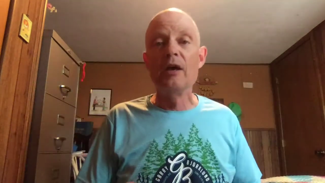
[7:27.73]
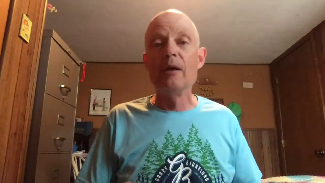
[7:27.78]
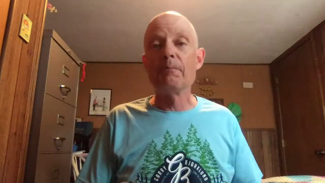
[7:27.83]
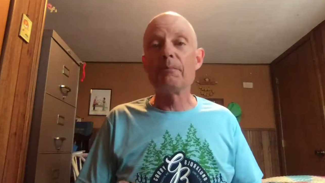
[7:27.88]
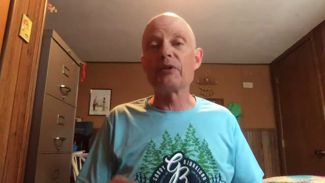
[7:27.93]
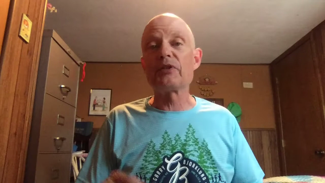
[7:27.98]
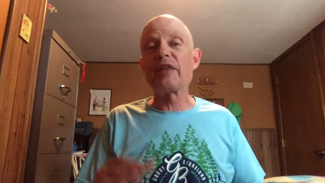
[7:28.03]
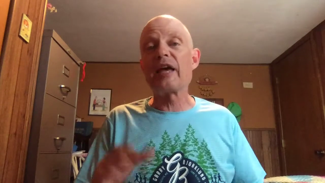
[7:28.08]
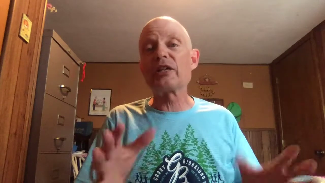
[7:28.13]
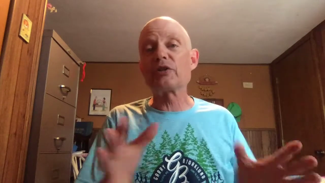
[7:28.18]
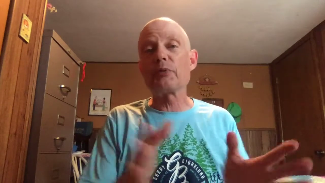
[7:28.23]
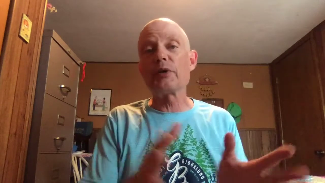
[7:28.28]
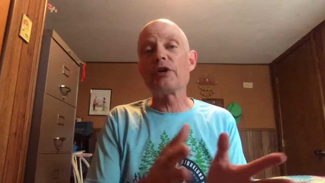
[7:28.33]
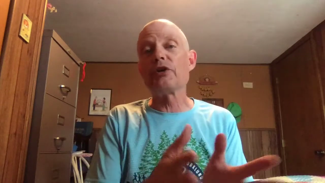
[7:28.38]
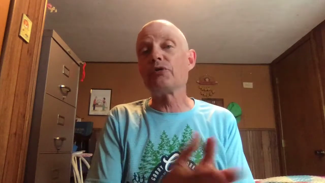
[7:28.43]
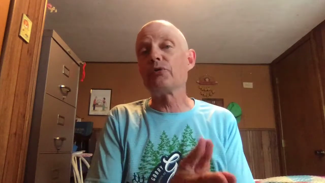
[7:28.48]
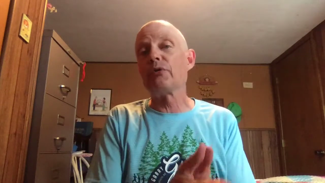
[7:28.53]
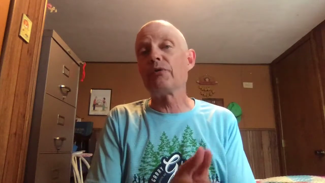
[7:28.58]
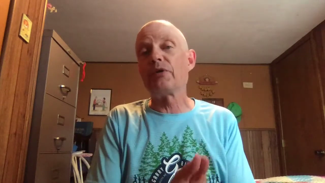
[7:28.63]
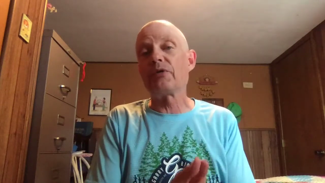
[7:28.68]
But that's what you're
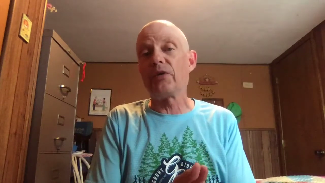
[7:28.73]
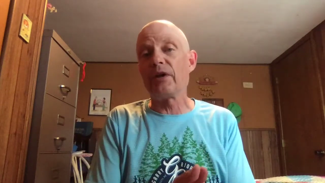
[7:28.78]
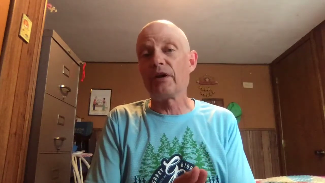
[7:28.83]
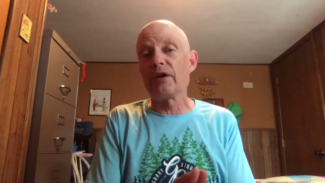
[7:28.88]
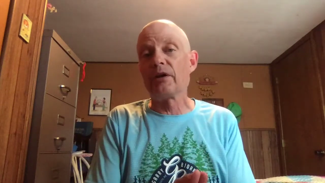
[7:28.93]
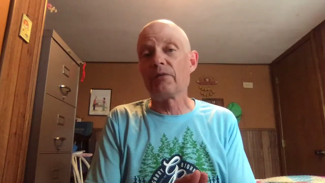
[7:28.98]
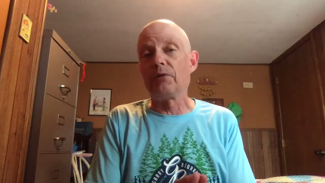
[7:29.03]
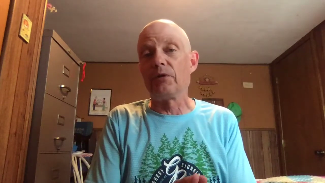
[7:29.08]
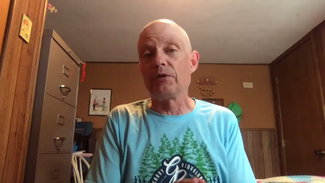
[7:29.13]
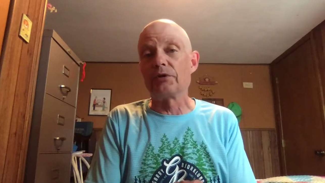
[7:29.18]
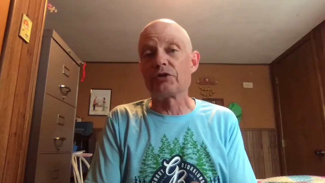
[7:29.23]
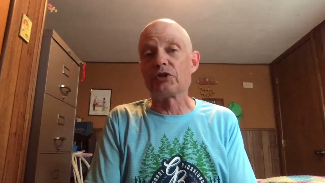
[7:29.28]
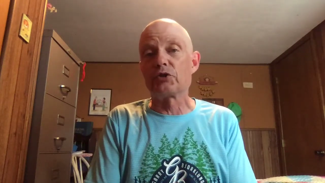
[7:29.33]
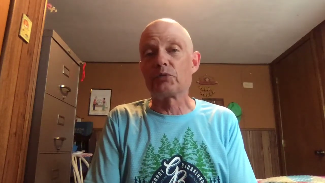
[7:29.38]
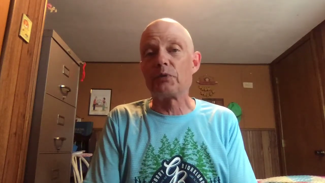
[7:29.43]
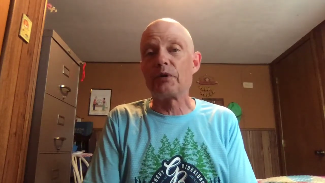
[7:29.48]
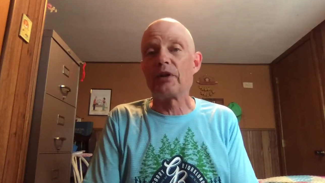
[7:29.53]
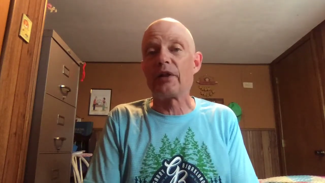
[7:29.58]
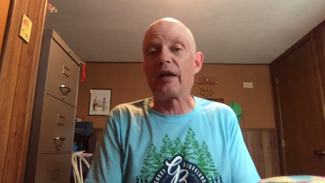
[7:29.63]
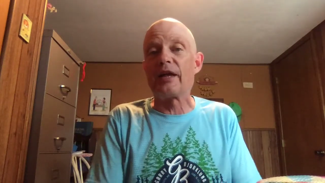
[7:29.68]
doing with intervals, is
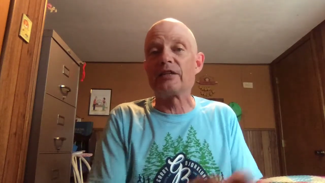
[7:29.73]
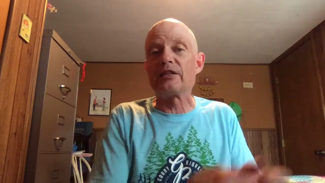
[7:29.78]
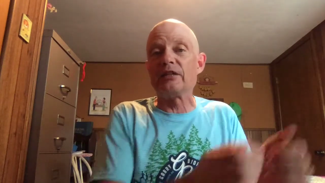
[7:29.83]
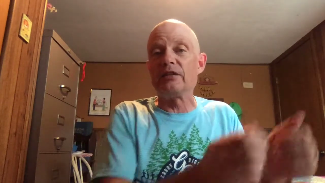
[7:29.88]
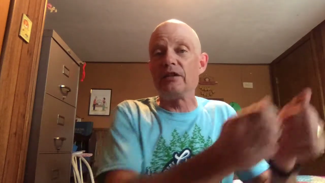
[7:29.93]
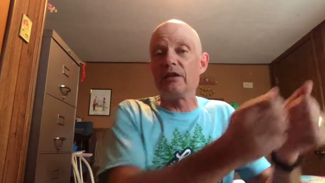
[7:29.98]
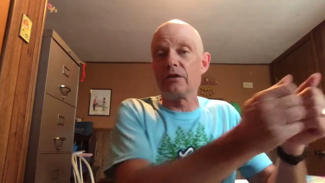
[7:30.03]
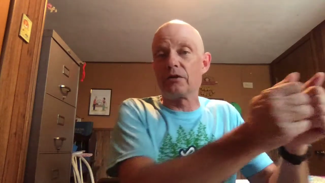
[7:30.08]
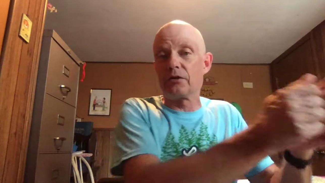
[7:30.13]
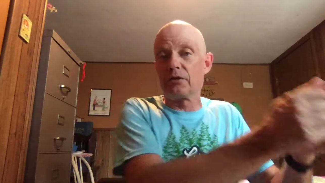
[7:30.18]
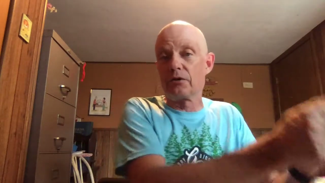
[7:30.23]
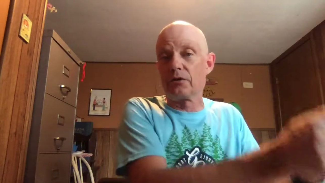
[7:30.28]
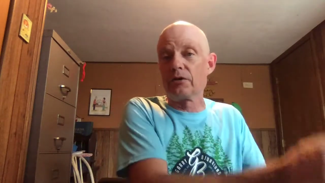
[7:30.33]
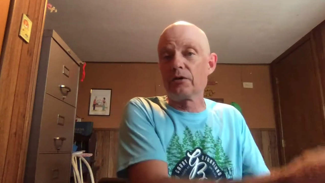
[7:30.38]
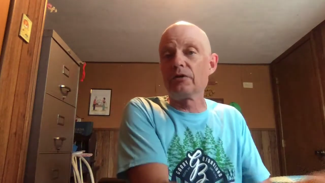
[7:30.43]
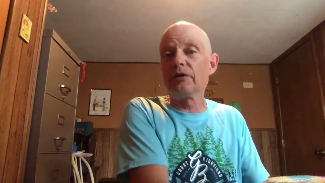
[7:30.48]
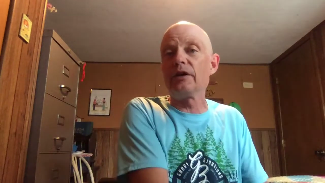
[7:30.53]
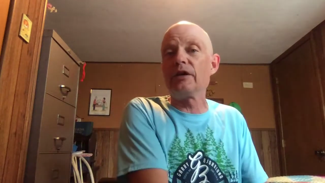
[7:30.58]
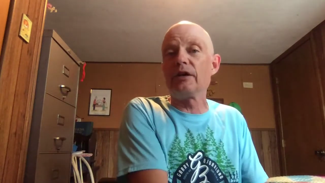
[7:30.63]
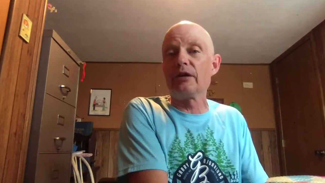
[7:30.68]
realizing the
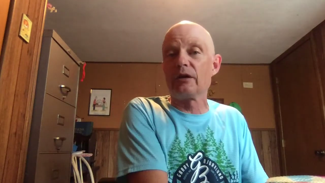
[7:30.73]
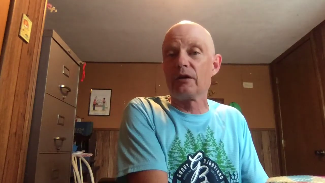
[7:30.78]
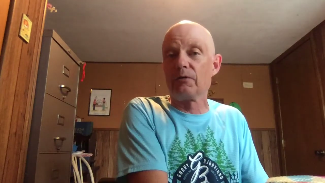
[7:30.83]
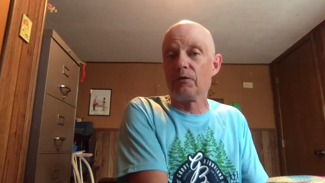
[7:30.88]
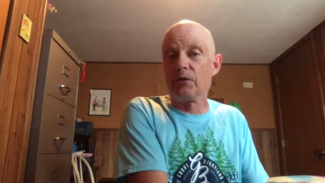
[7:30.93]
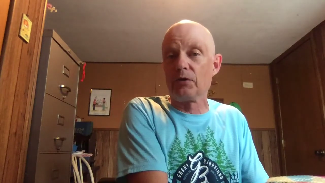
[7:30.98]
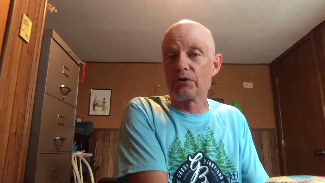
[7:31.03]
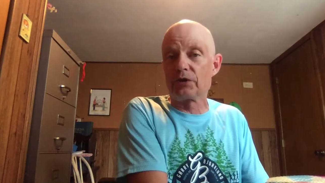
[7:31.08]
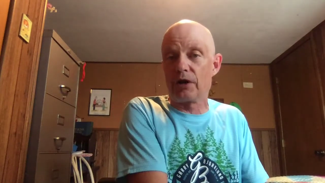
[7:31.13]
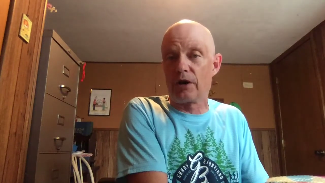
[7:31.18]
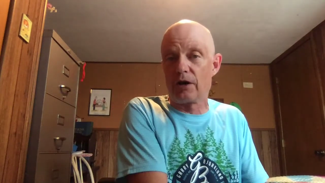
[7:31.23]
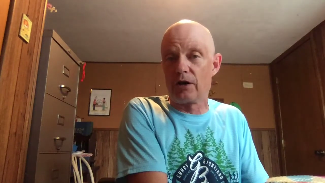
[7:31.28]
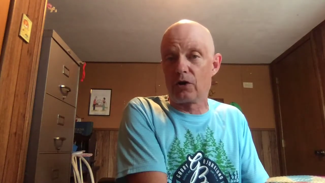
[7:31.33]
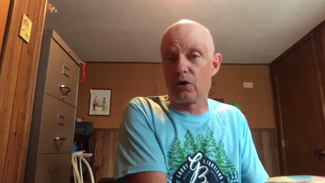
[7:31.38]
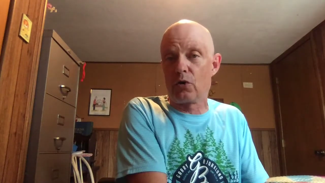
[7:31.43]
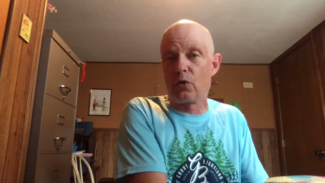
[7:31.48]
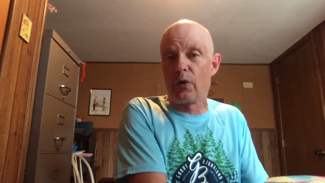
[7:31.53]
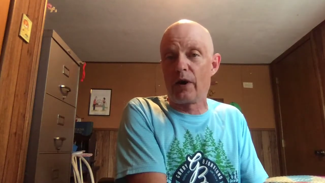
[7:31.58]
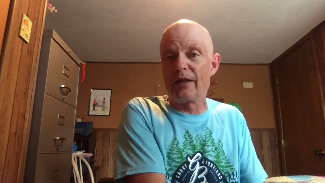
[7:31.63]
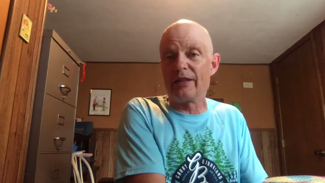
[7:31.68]
early intervals aren't
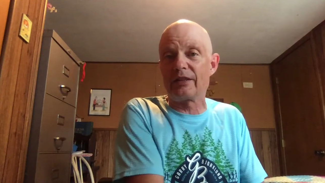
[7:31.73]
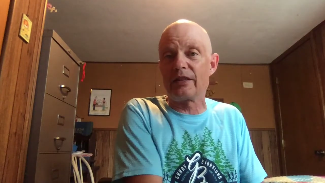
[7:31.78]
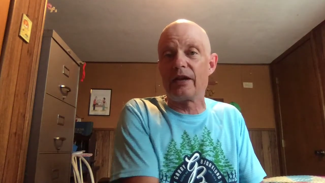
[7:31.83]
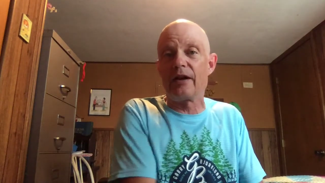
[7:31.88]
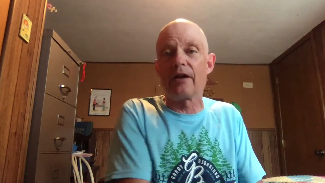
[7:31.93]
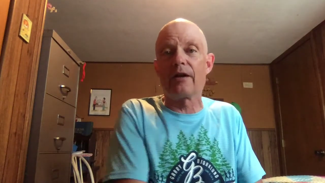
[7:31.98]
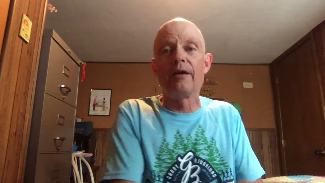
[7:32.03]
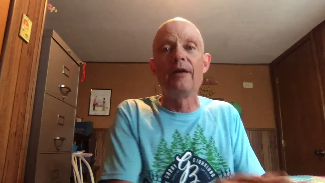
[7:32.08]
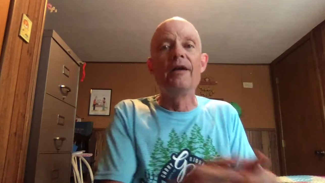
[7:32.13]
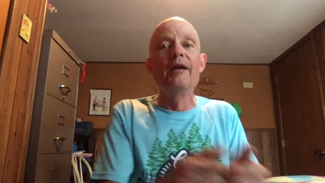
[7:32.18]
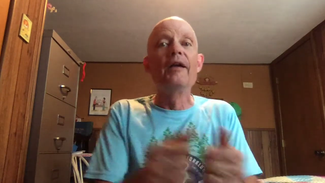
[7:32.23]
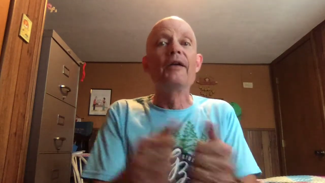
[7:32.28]
quite there.